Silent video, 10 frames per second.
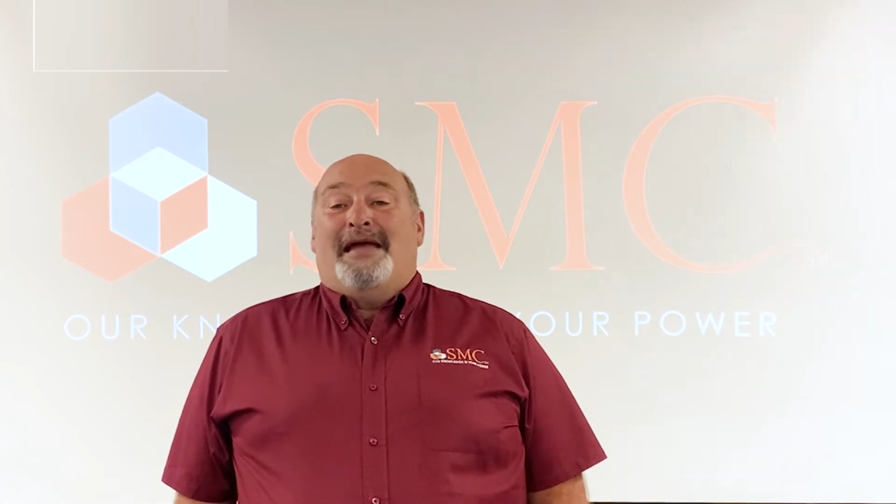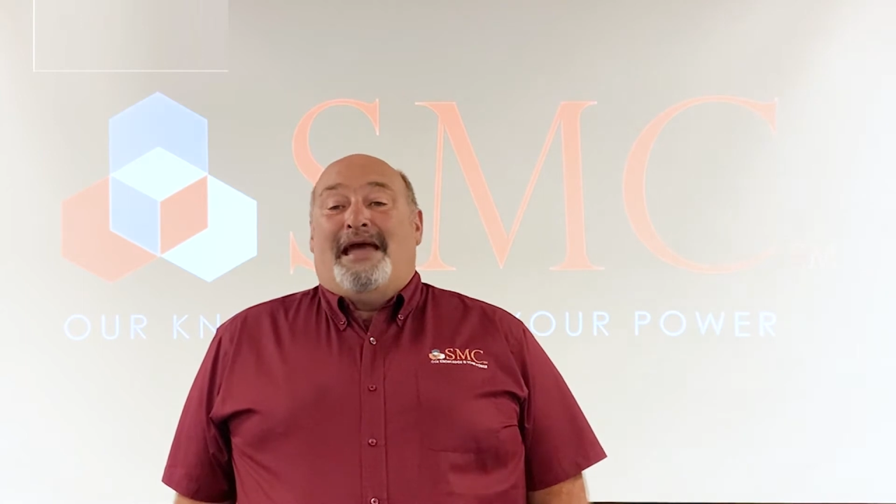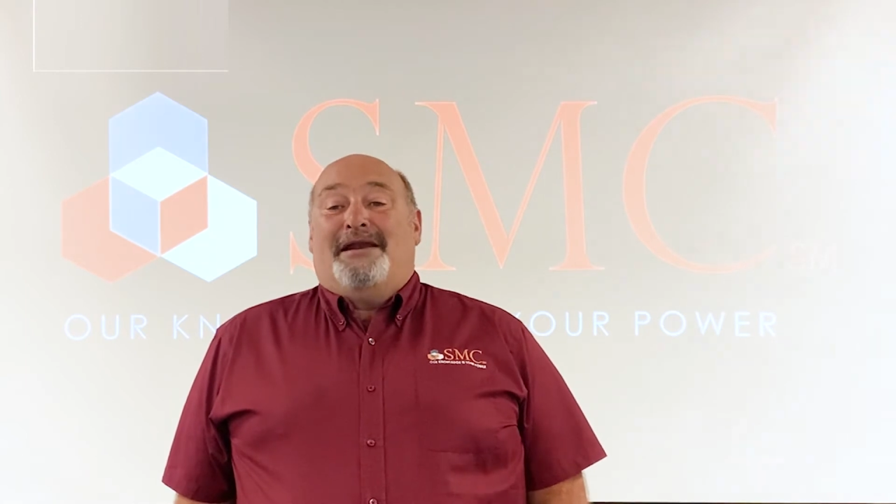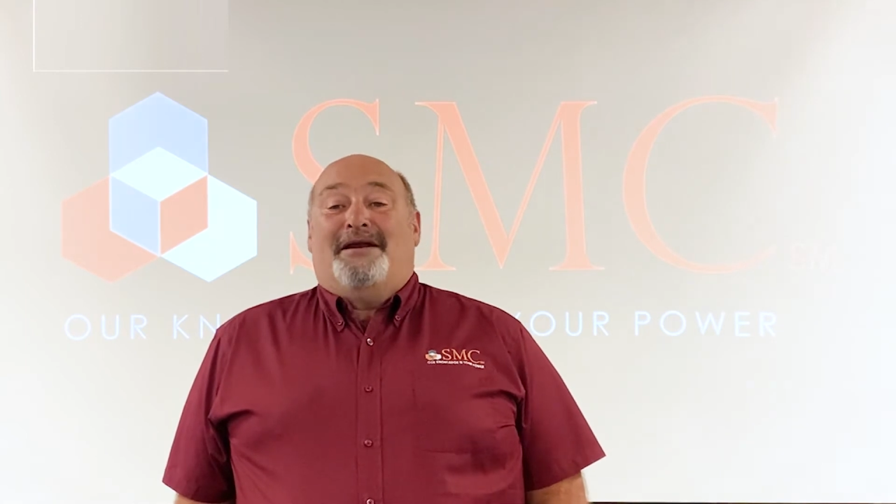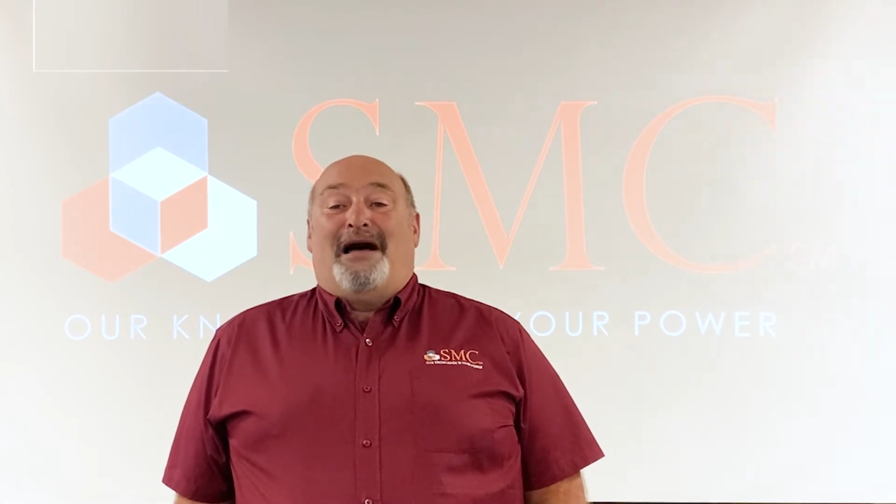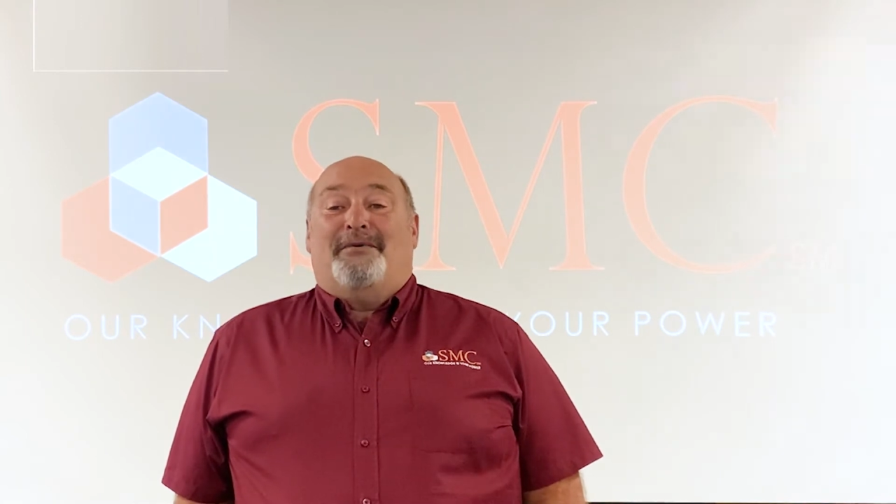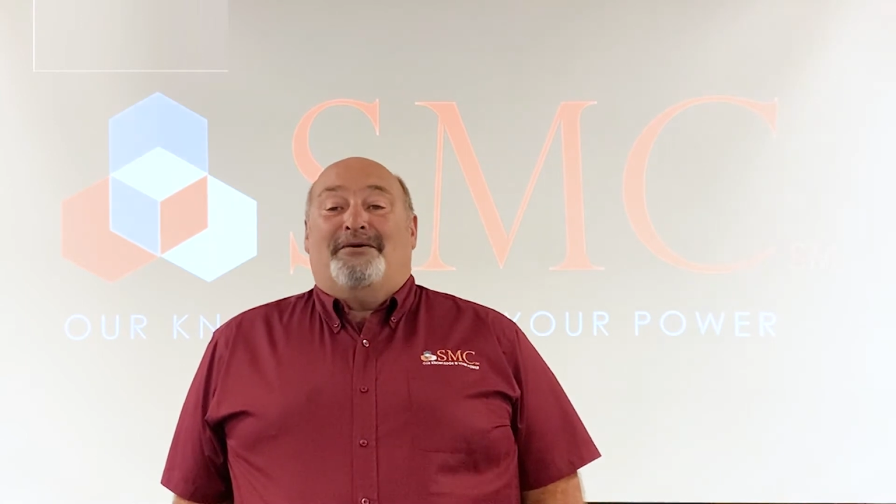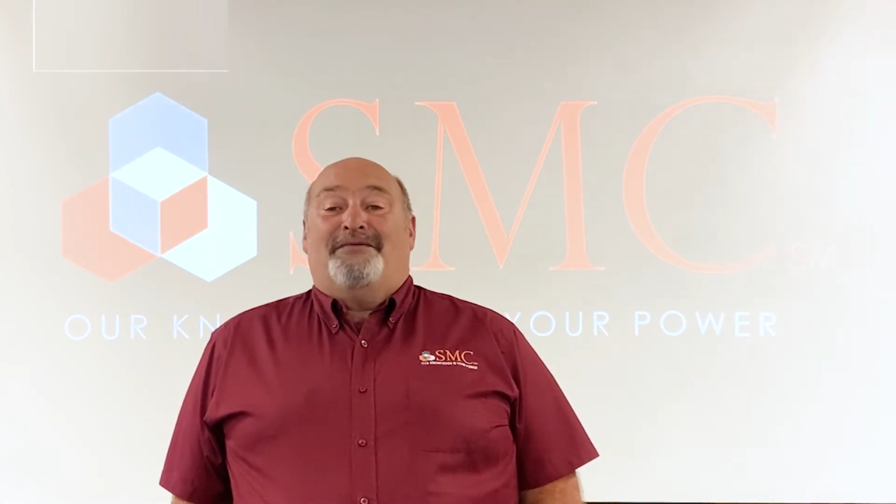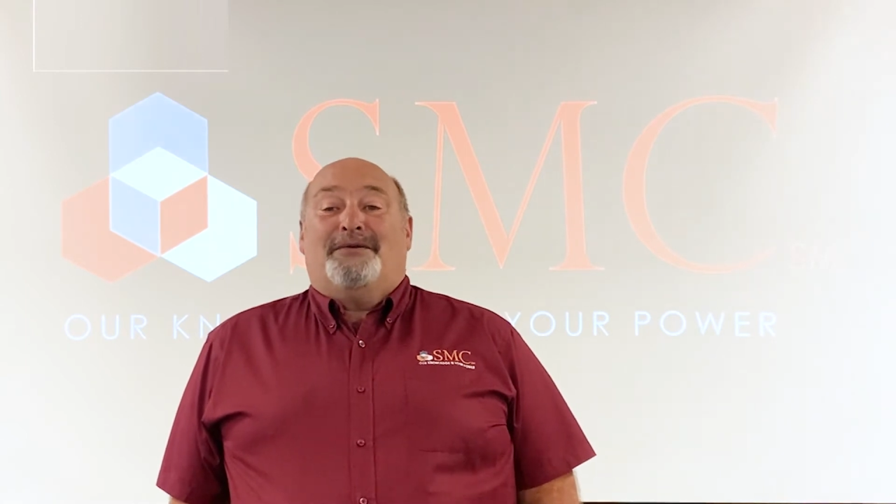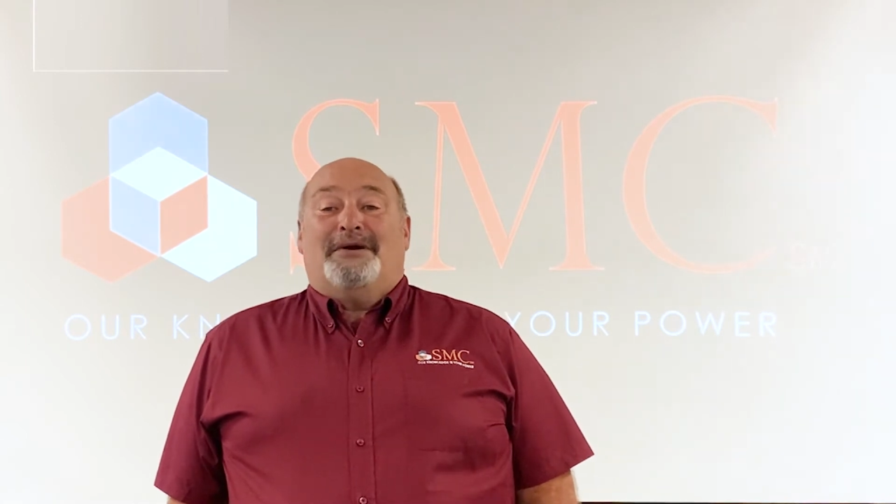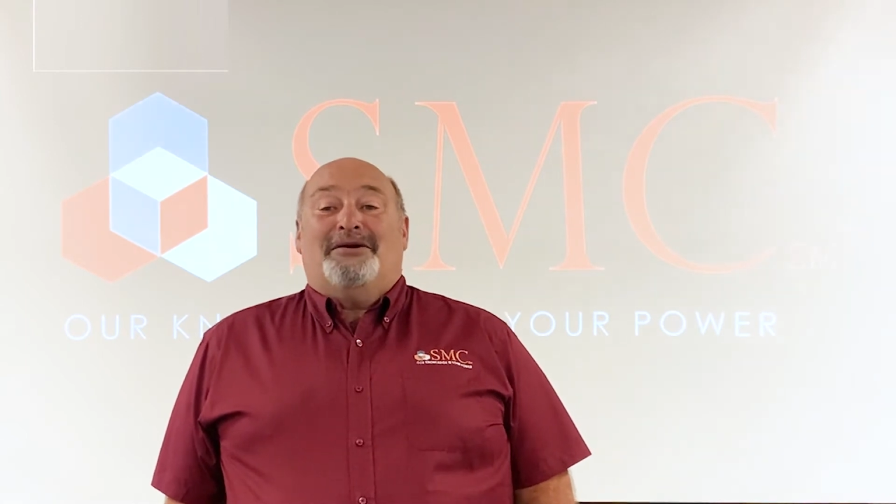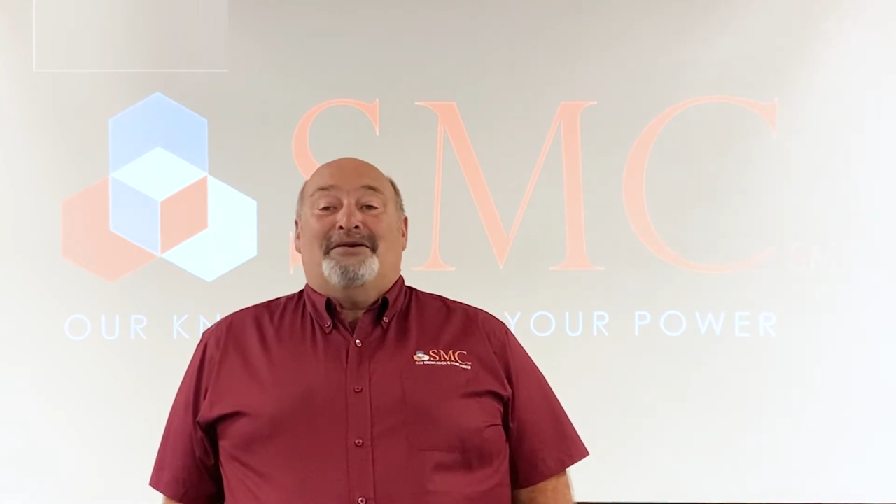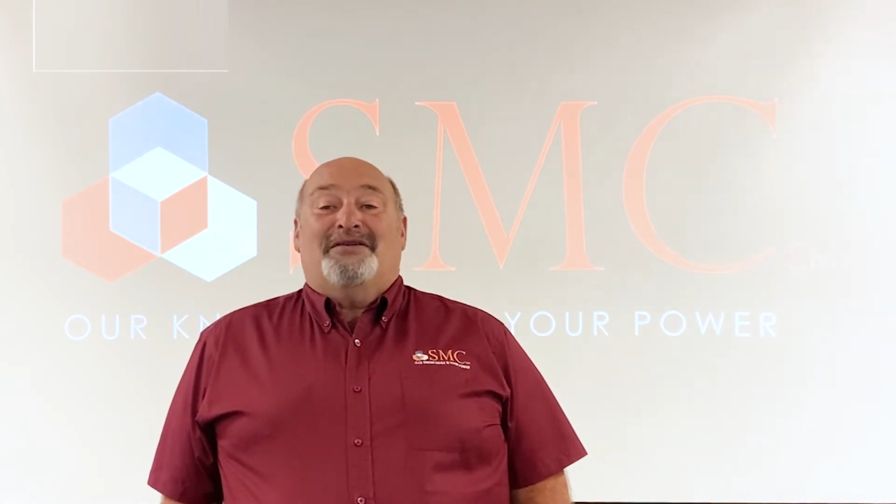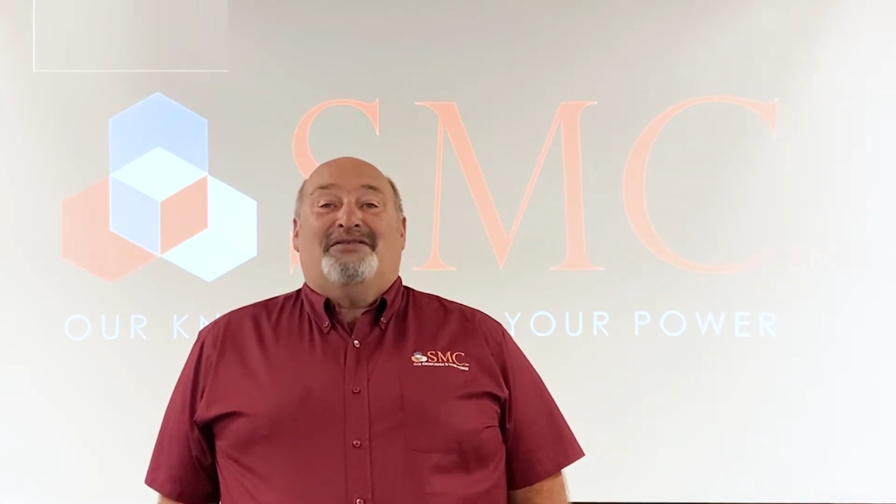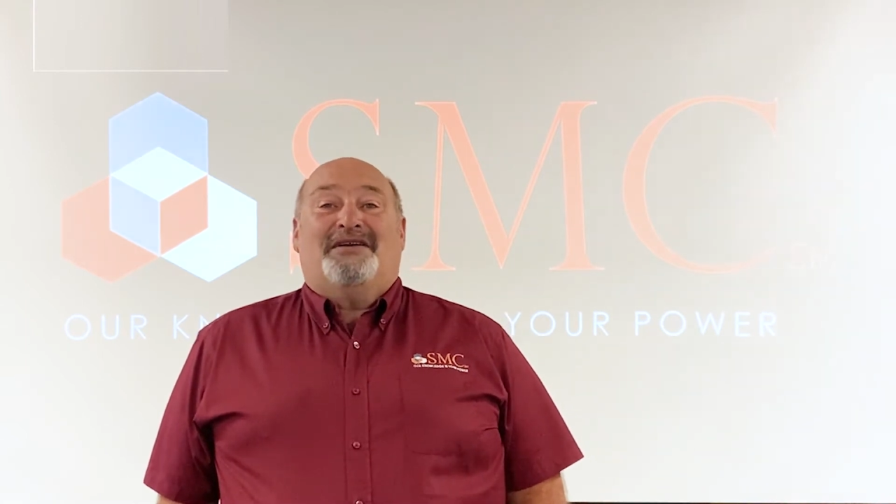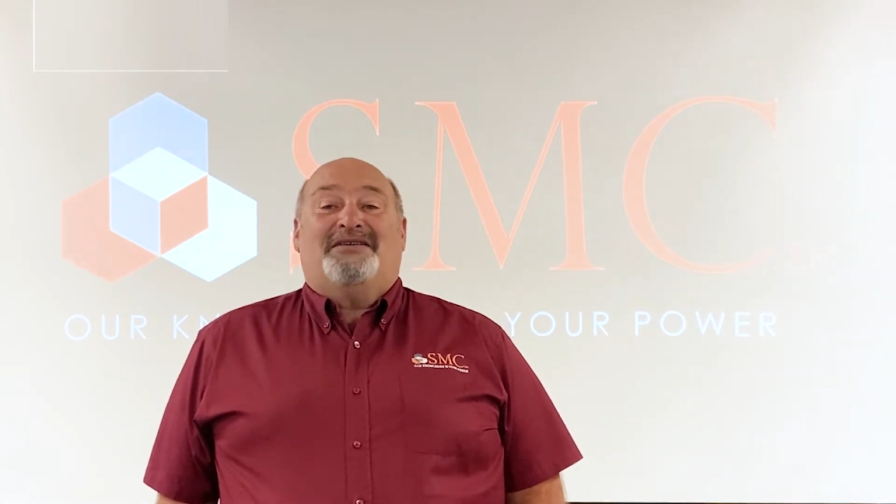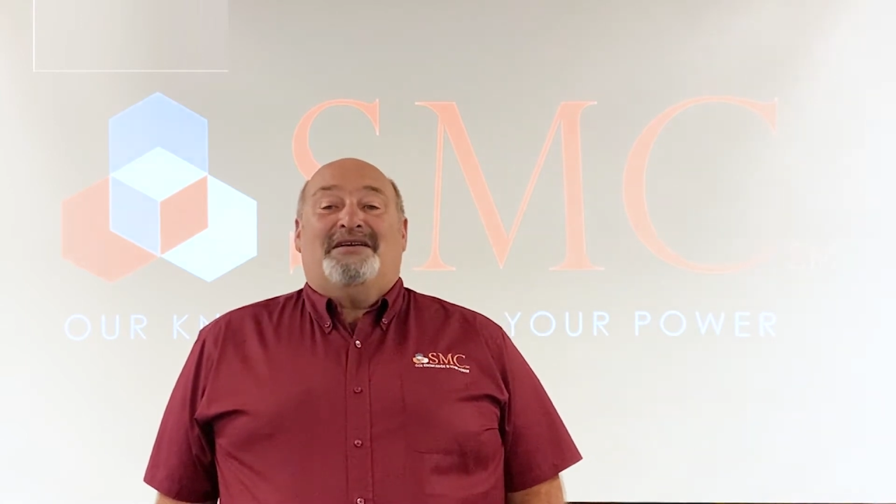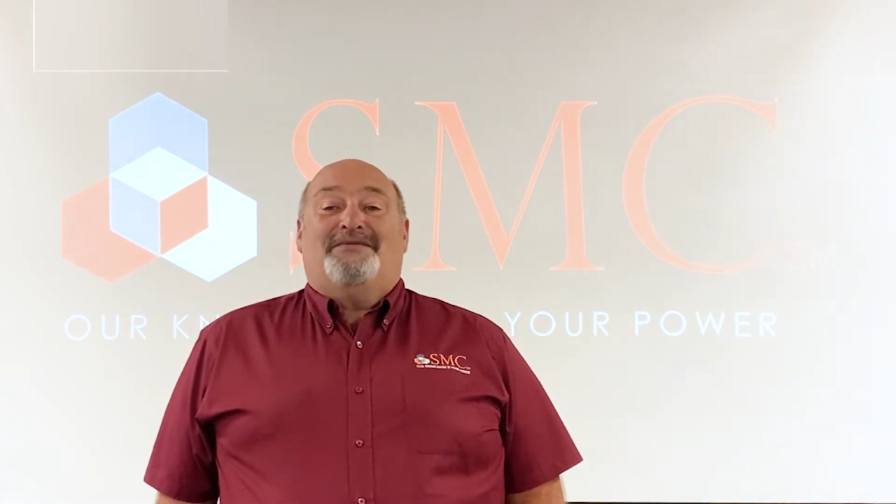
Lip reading: At a nominal 460